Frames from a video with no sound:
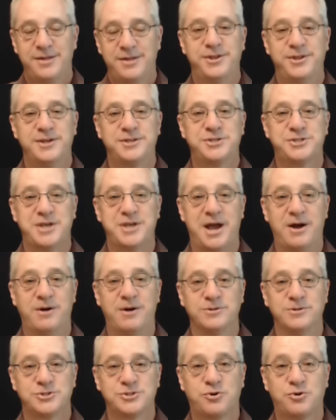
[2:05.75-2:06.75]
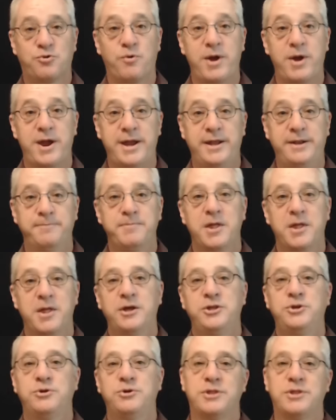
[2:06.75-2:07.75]
this sounds great,
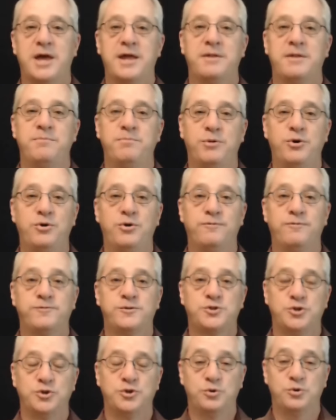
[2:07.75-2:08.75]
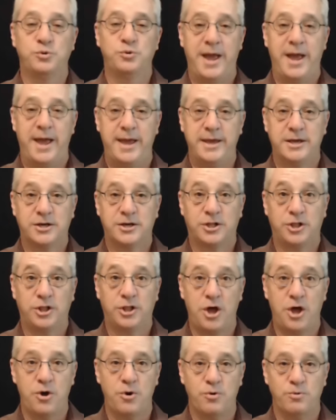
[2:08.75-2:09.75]
you then move to a
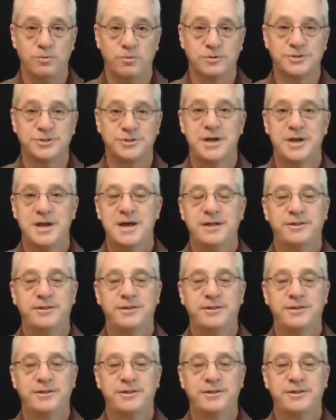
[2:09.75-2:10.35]
close.